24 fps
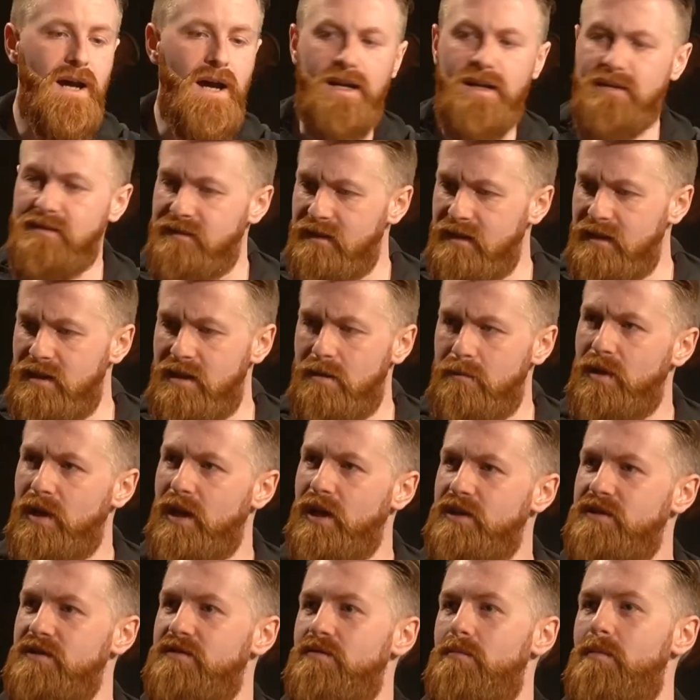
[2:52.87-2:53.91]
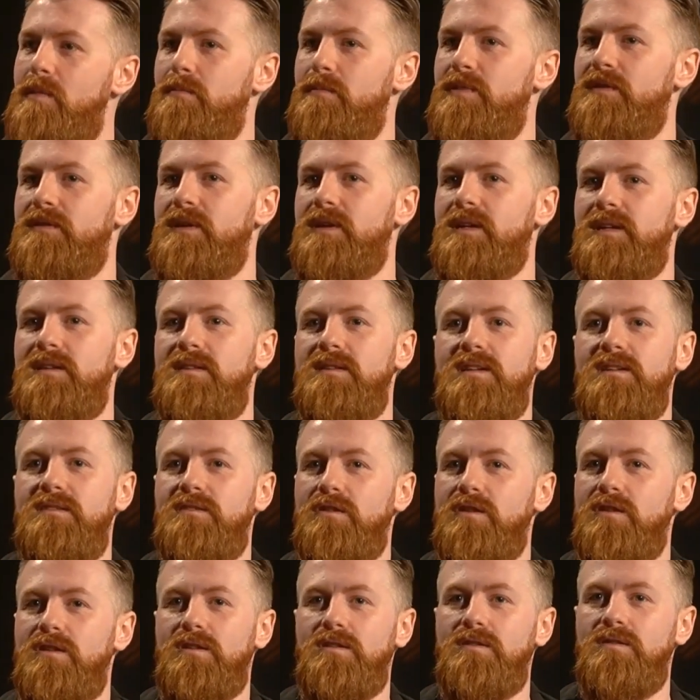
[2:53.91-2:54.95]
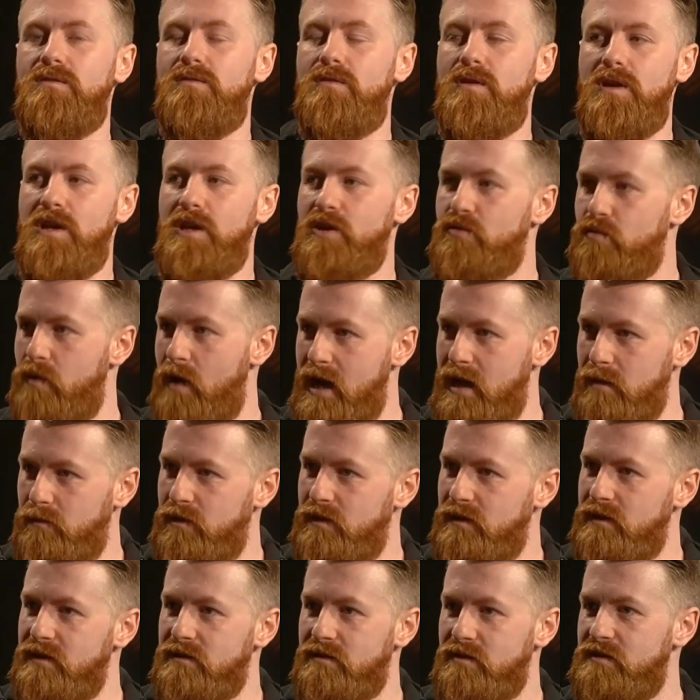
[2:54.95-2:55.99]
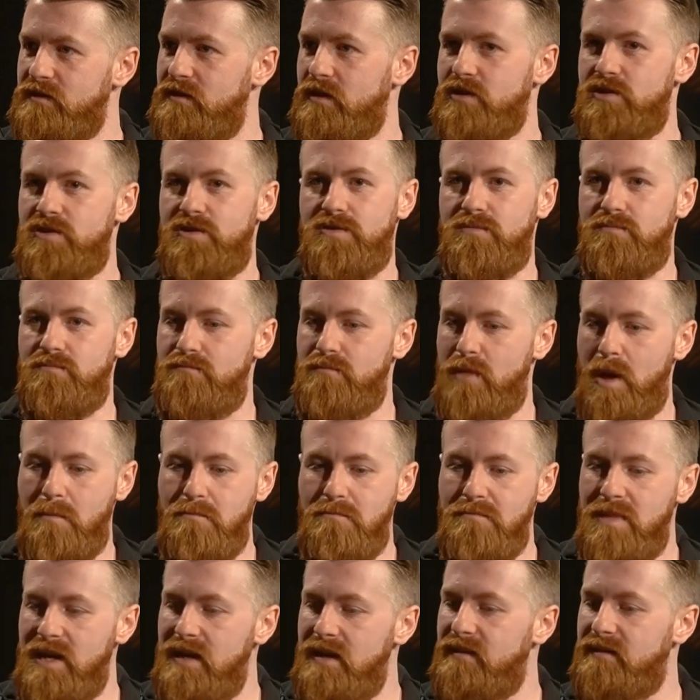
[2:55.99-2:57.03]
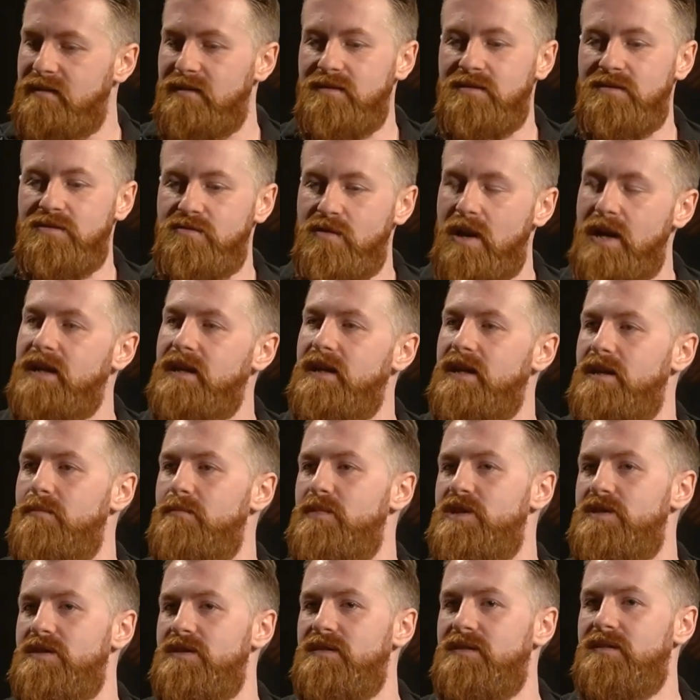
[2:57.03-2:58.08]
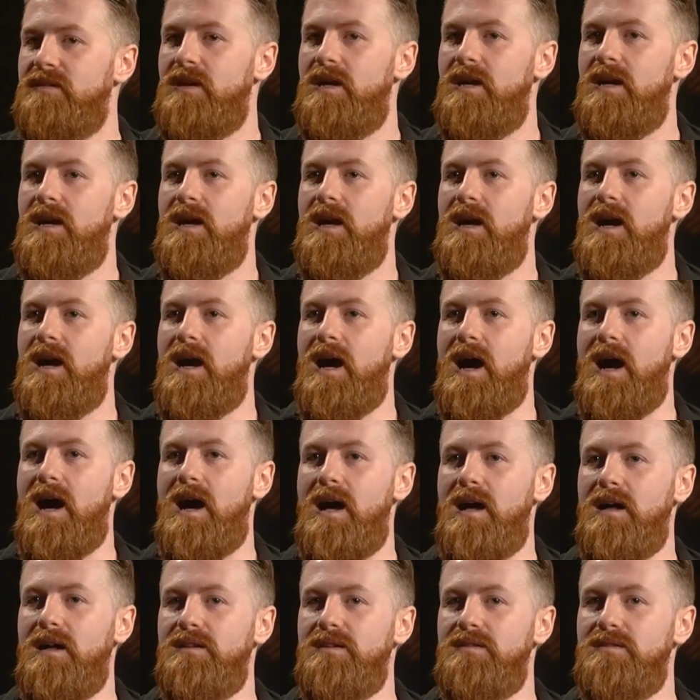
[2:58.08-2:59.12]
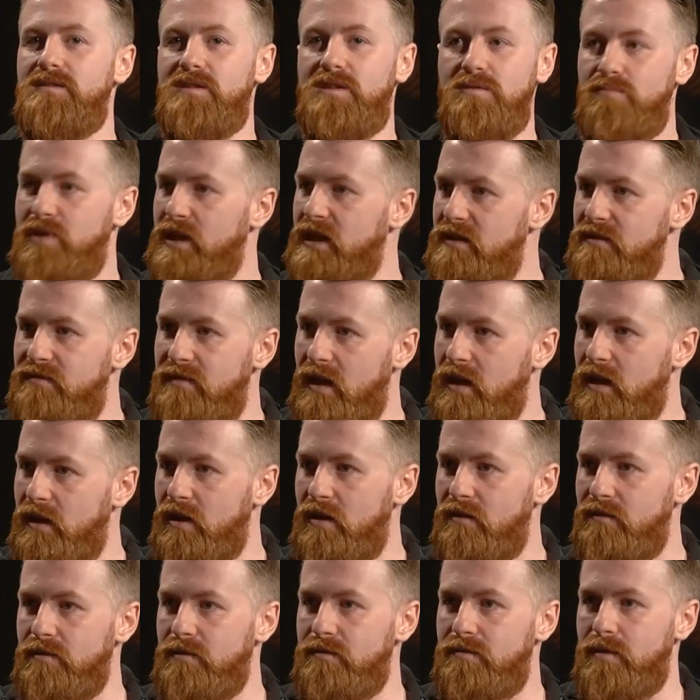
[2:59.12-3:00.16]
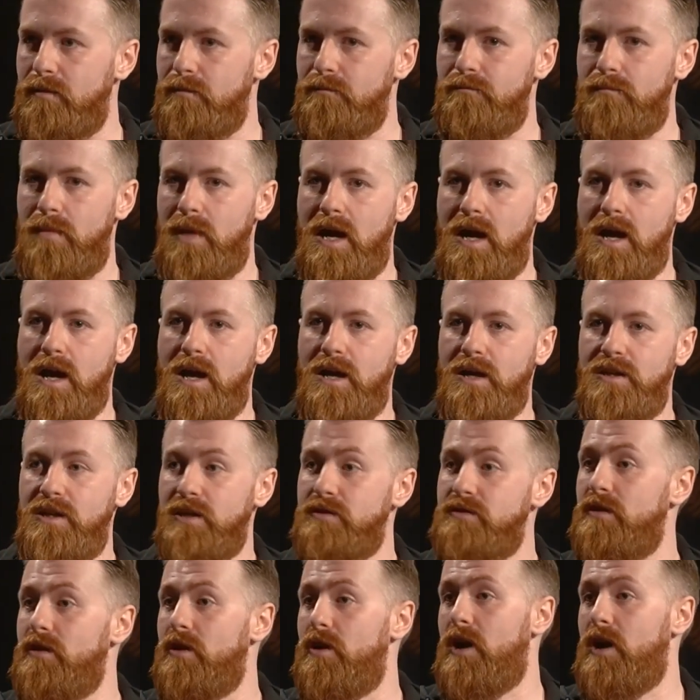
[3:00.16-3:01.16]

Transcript: And I seen them, and I just remember thinking, "These are incredible. These are such amazing, striking images." and completely fell in love with him. Uh, not too